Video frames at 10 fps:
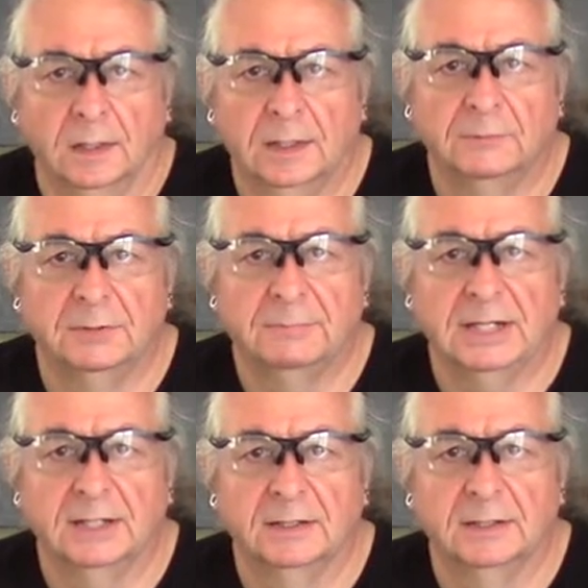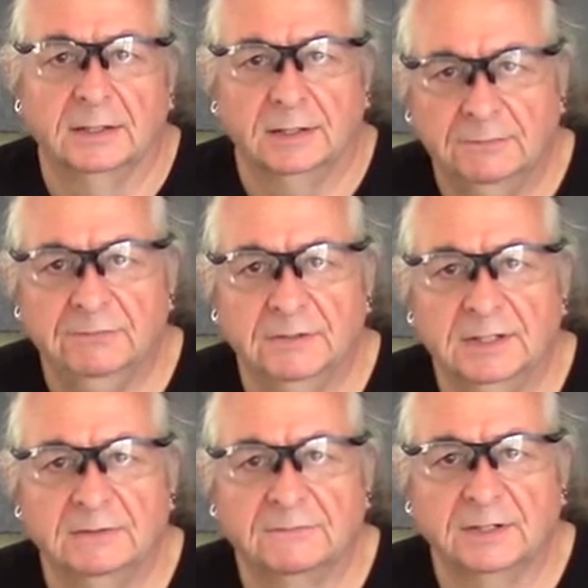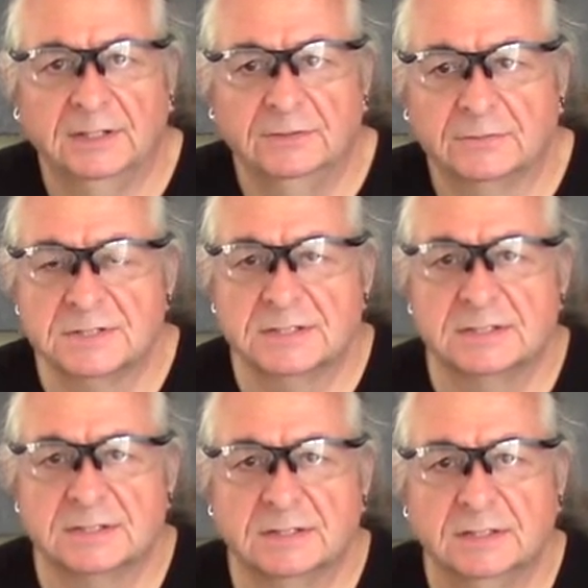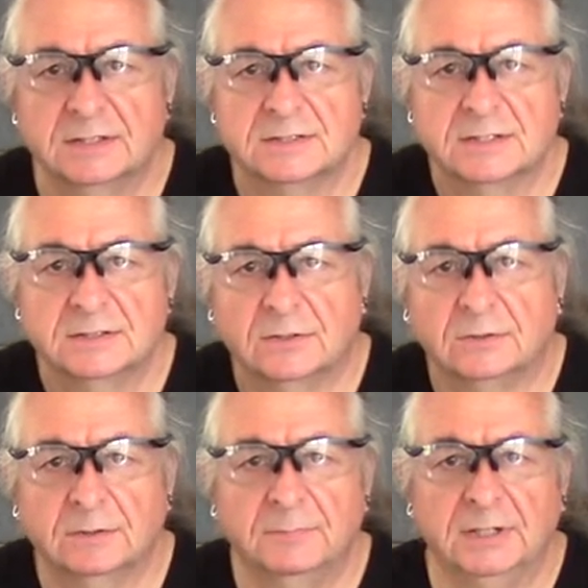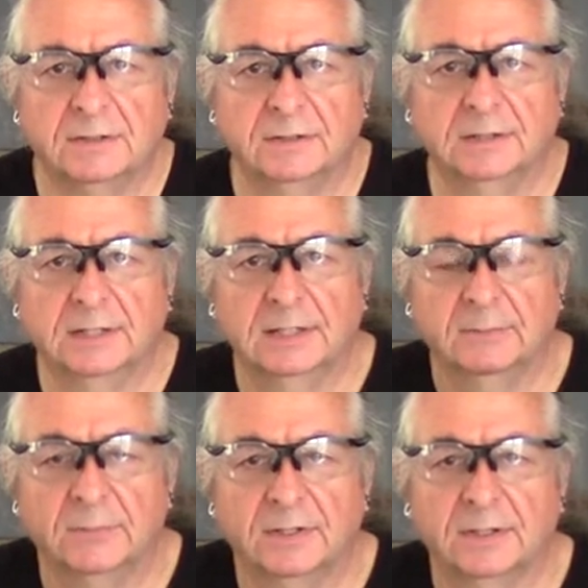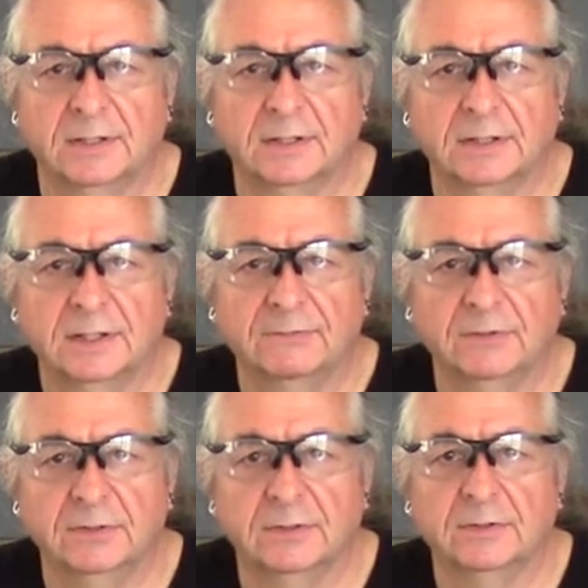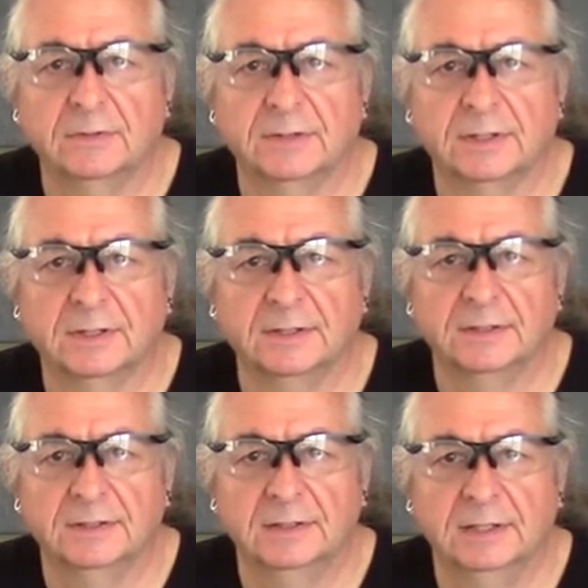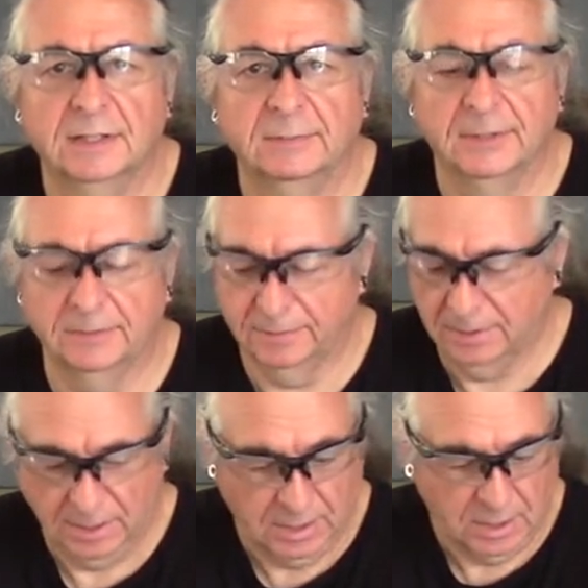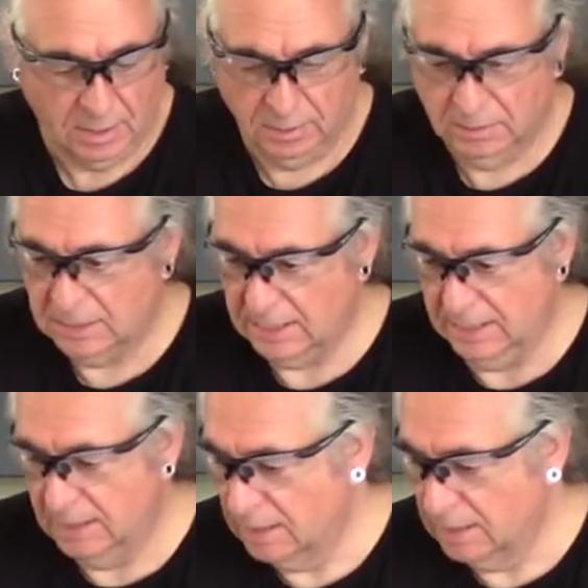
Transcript: And we're back. And if you hear funny noises, there's a dog behind the camera and I haven't got the heart to kick him out. Okay.